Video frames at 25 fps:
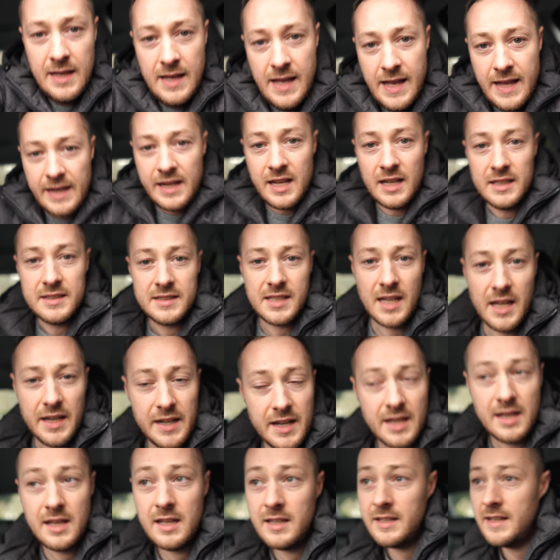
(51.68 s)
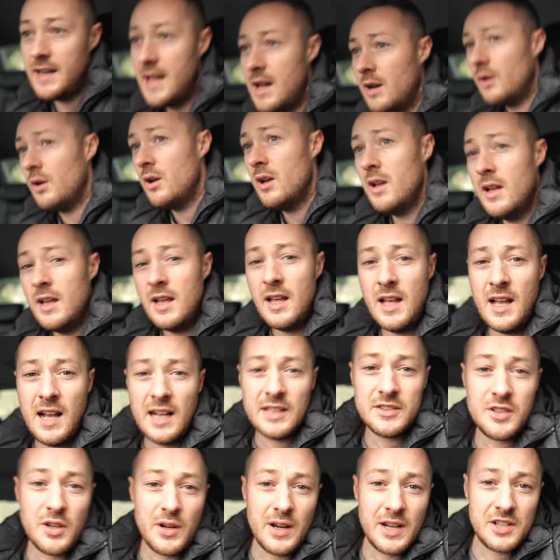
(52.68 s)
haircut done. Now,
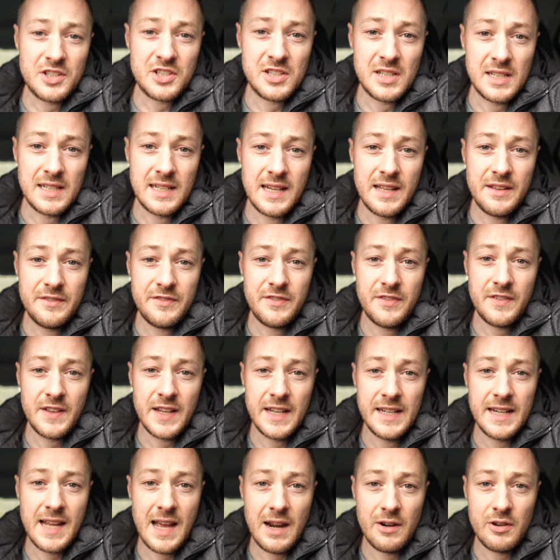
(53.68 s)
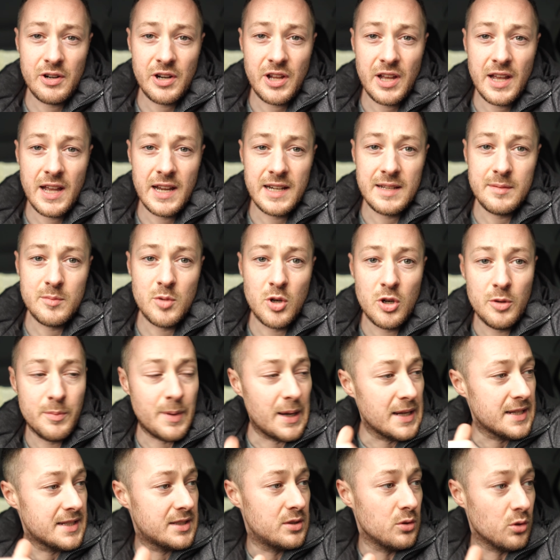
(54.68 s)
I don't actually live in Harrogate anymore,
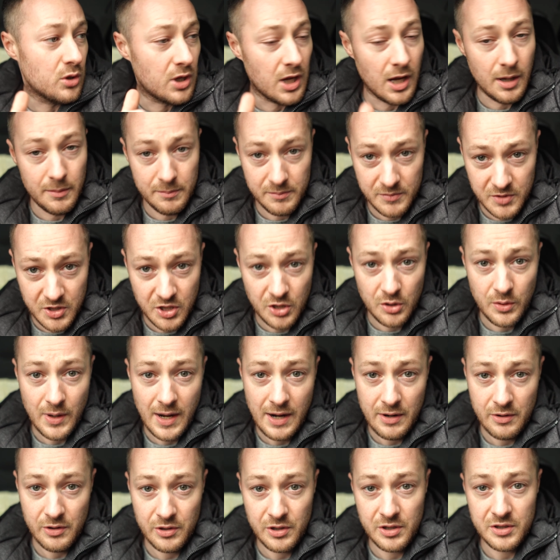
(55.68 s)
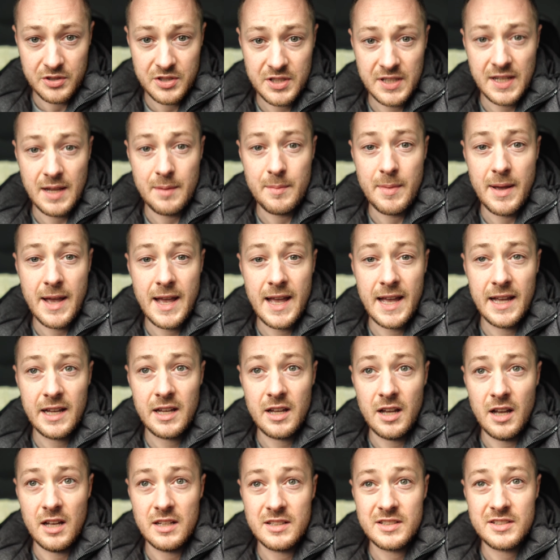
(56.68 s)
but I still come to Harrogate to get my hair
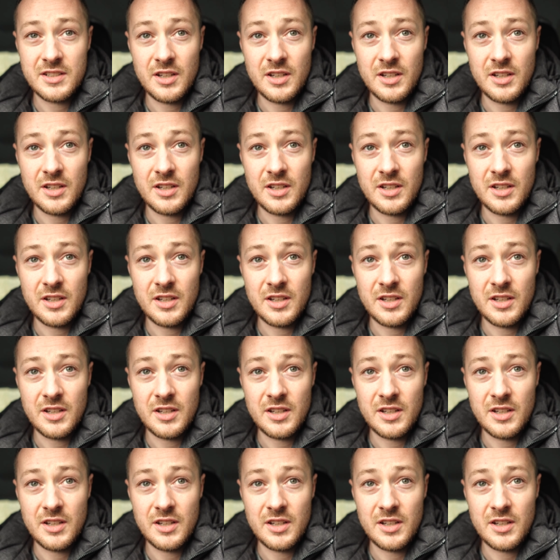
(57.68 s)
cut.